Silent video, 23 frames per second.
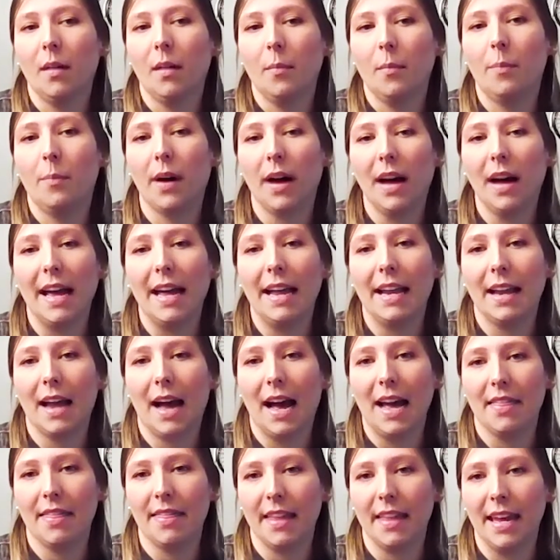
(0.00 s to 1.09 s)
but
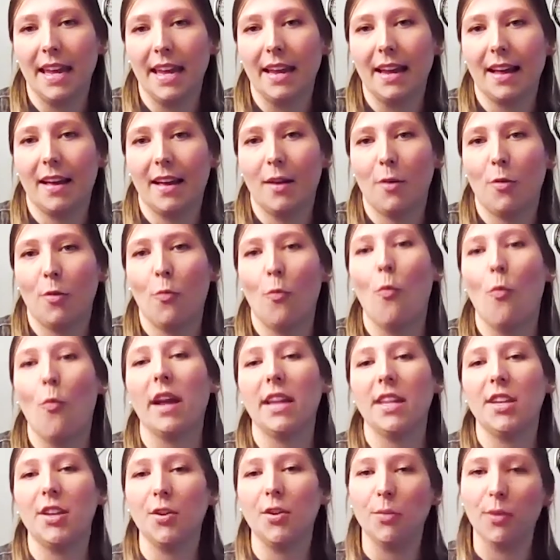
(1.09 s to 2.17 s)
i think
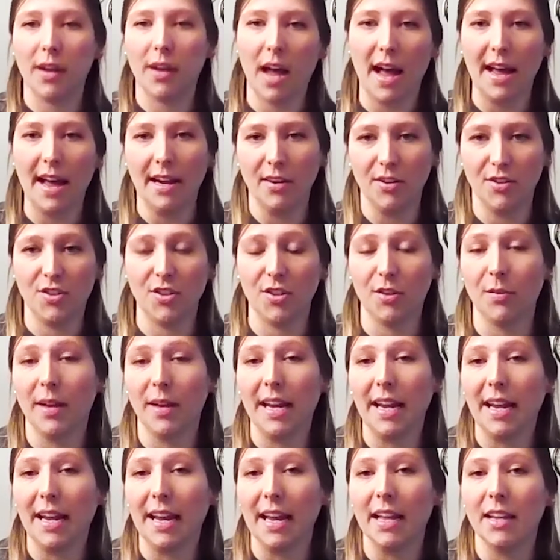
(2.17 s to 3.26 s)
what you and i are
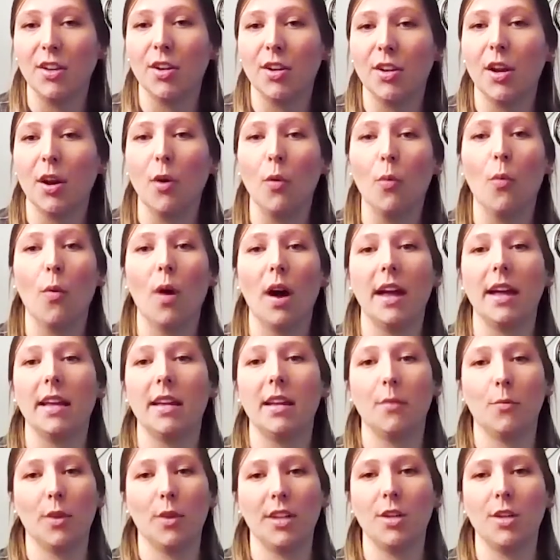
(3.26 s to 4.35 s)
doing and you know
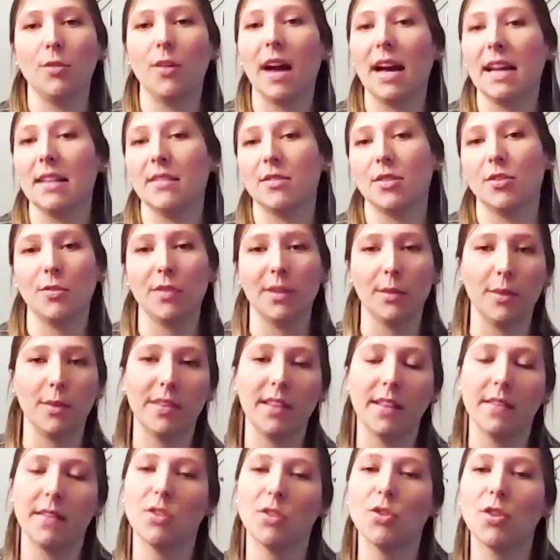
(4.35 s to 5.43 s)
what what you guys are doing
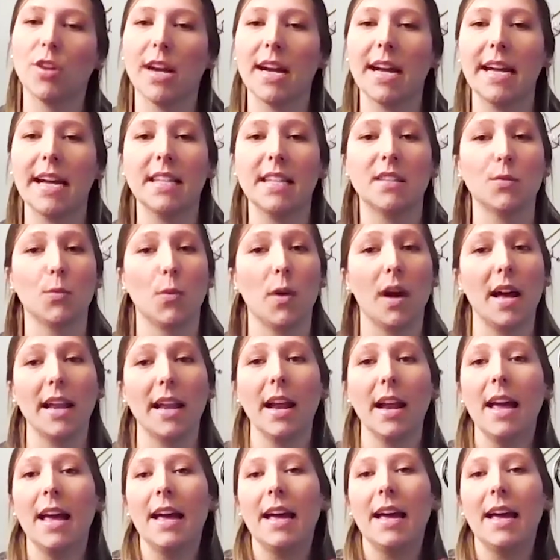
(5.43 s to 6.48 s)
within the trades what